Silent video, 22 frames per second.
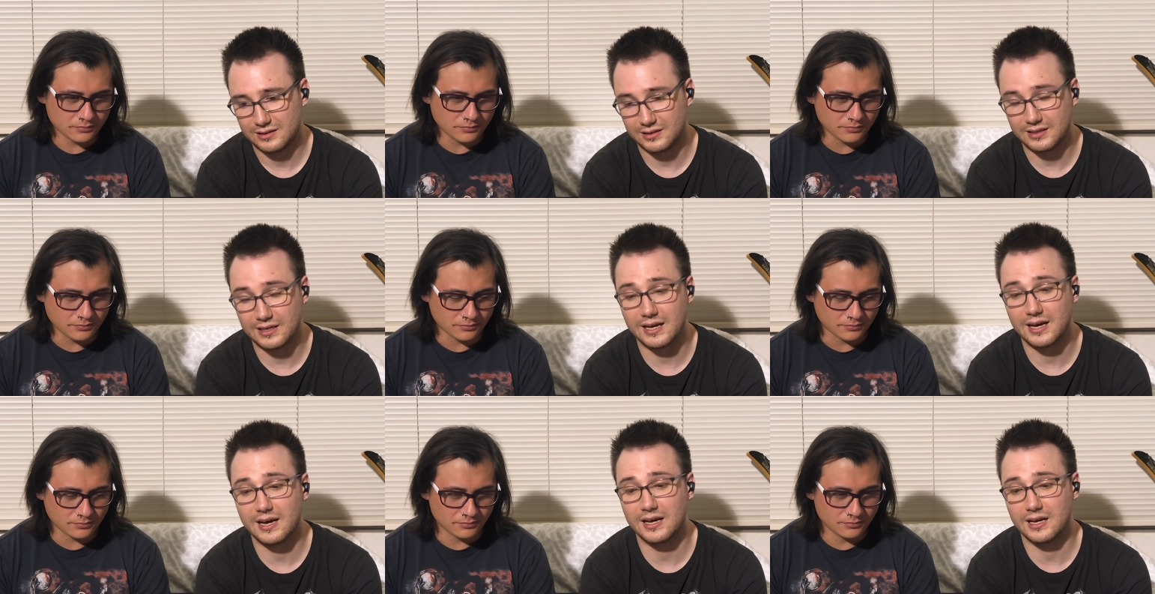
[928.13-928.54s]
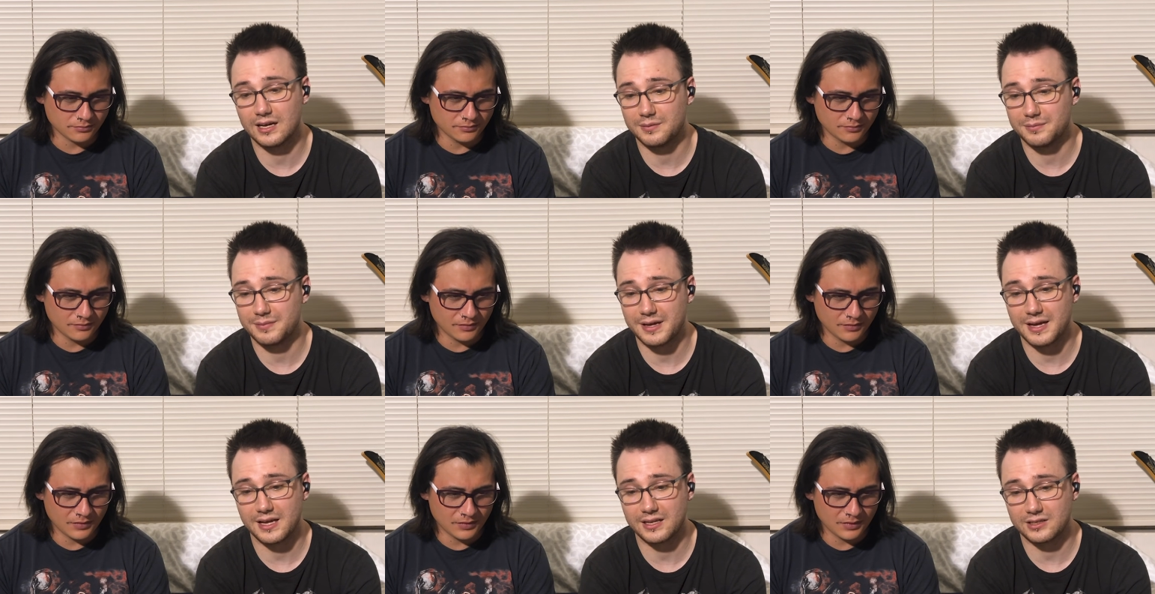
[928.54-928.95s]

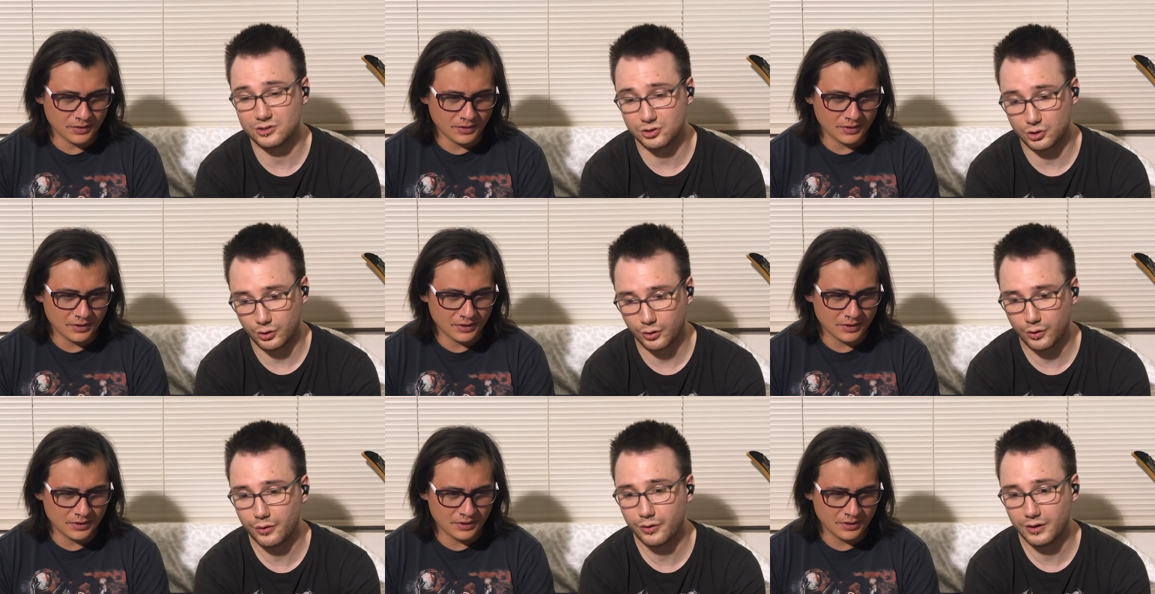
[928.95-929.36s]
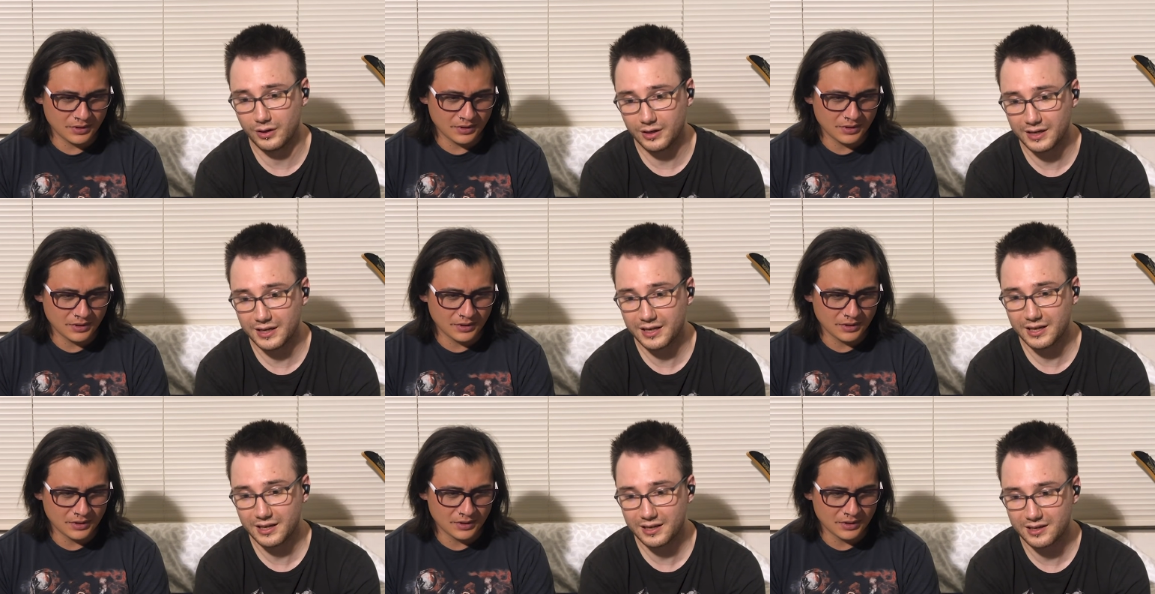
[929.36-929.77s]
Speaker 1: Yeah, man,
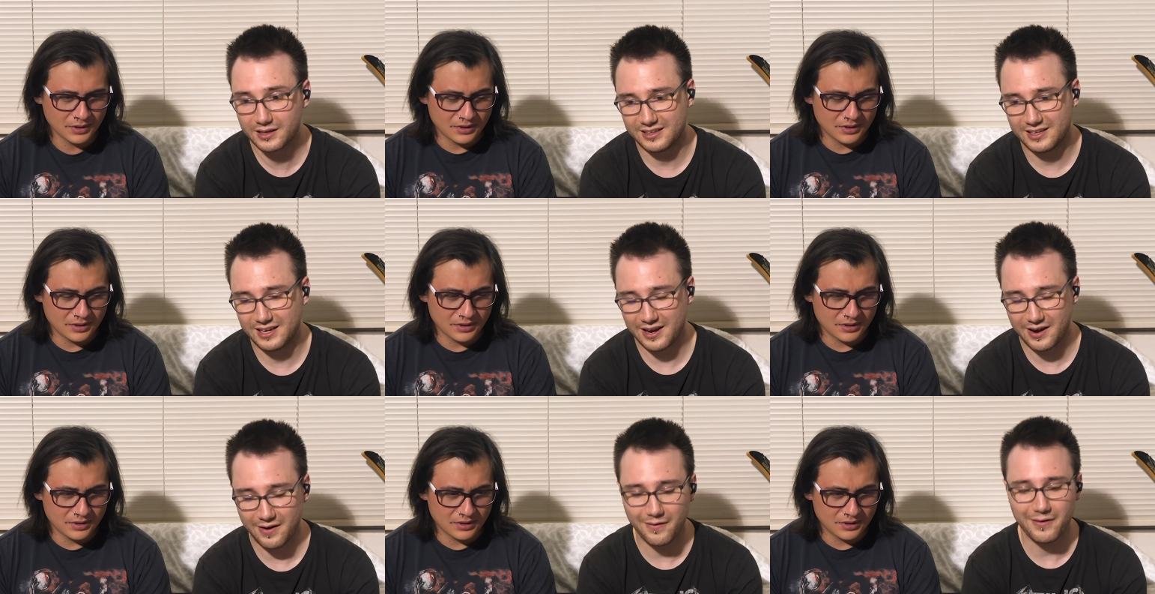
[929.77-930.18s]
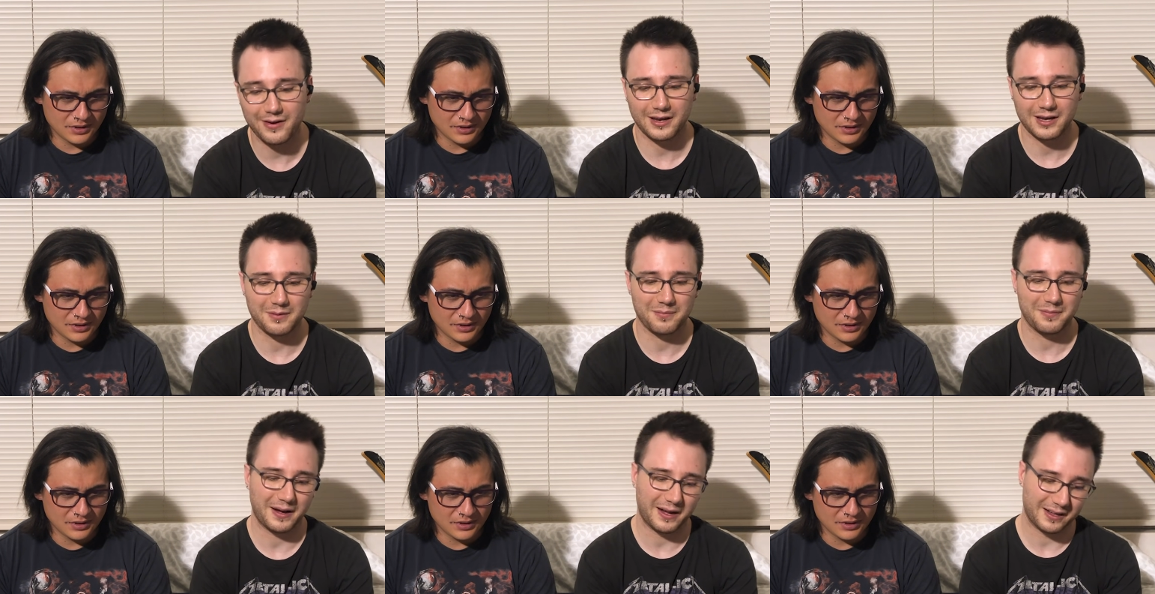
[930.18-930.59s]
totally.
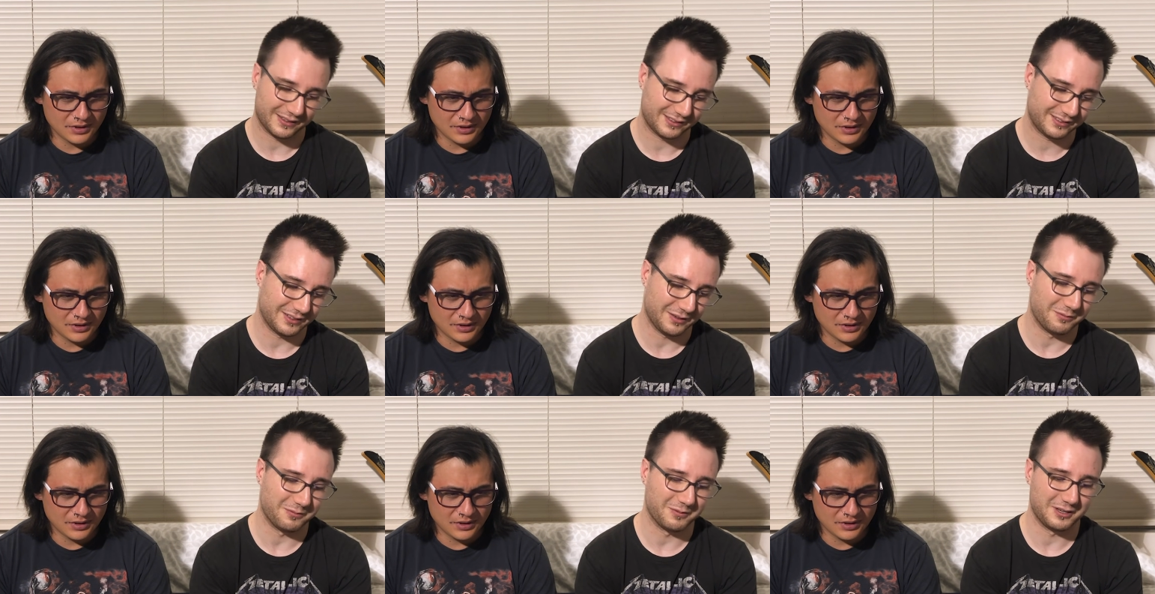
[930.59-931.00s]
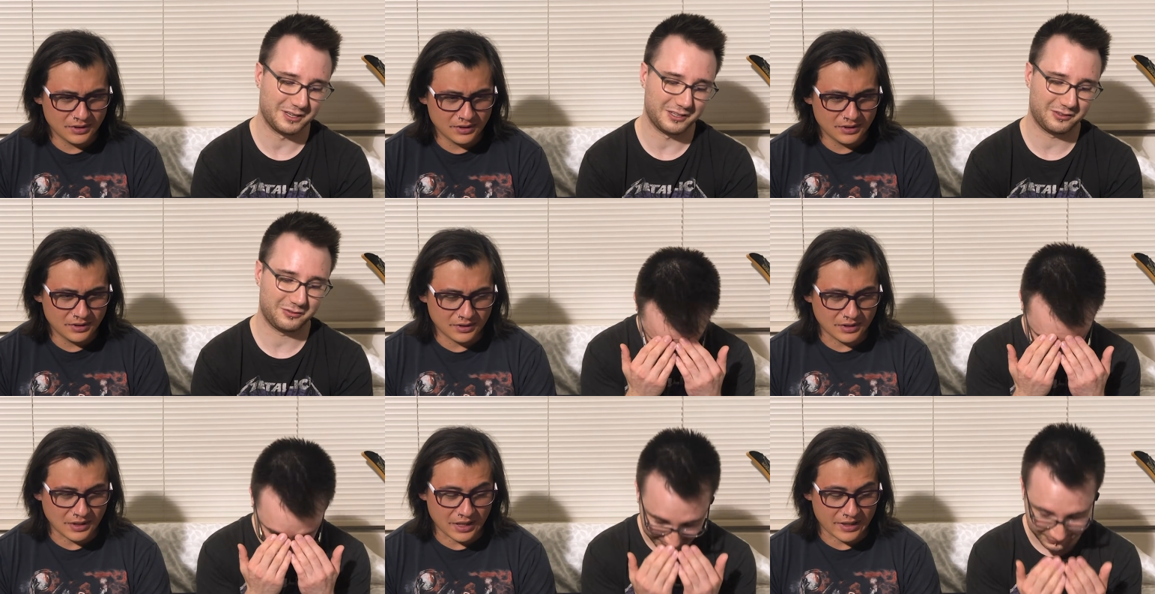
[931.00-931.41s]
Caring about someone
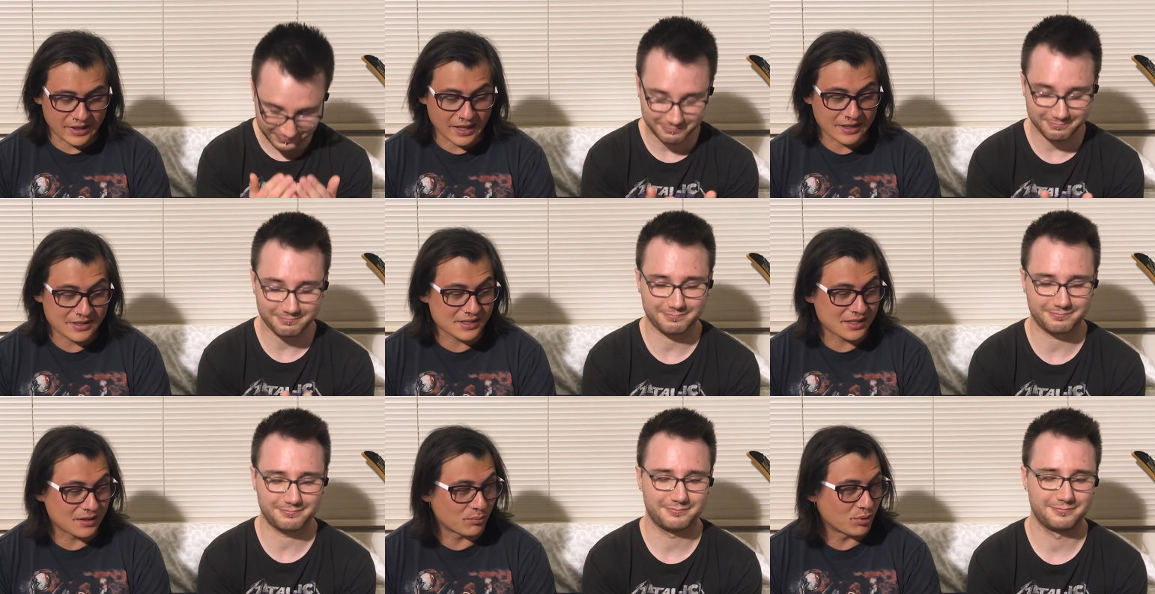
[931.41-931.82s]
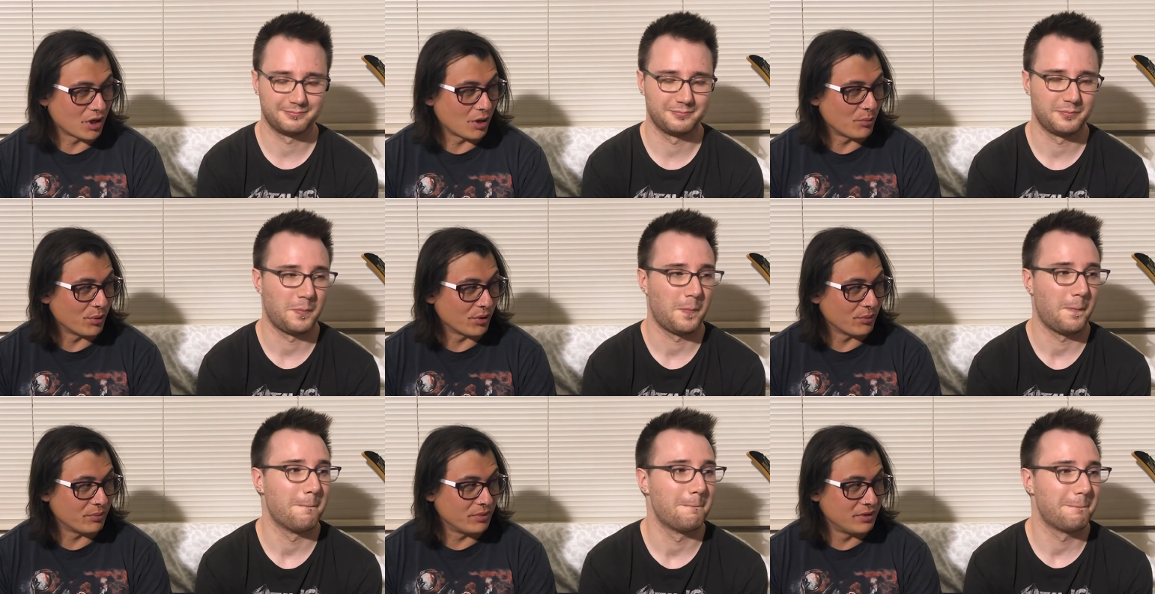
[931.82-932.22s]
is... Yeah, that's the problem.